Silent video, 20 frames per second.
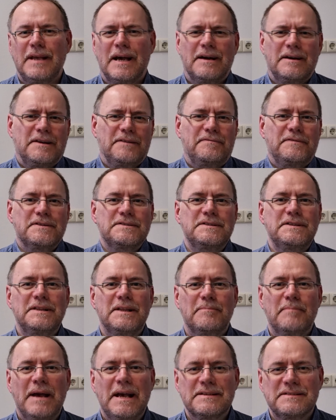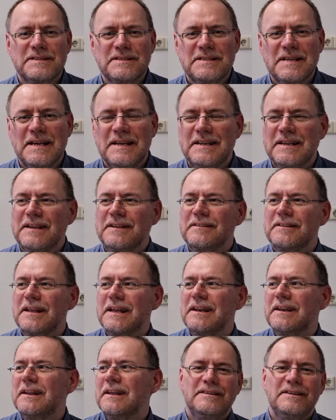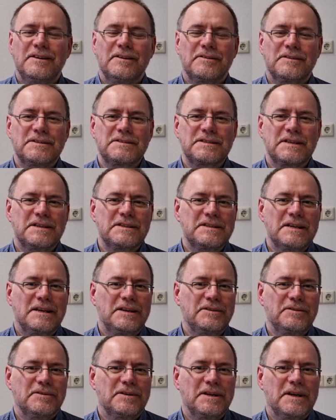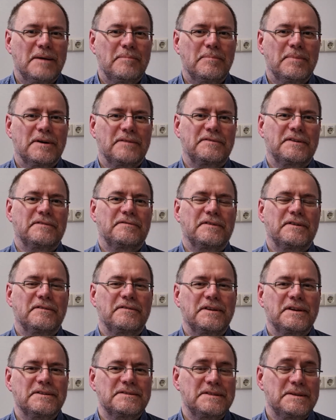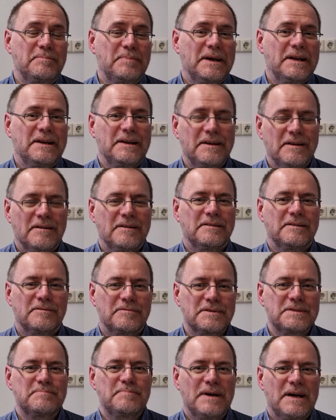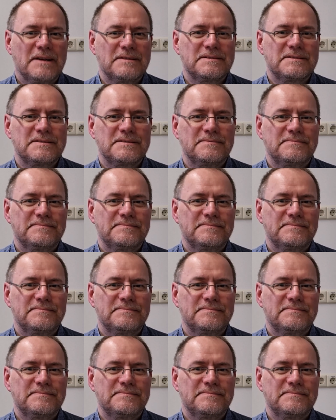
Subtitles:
if you see them hesitating, then this can tell you a number of different things depending on the response.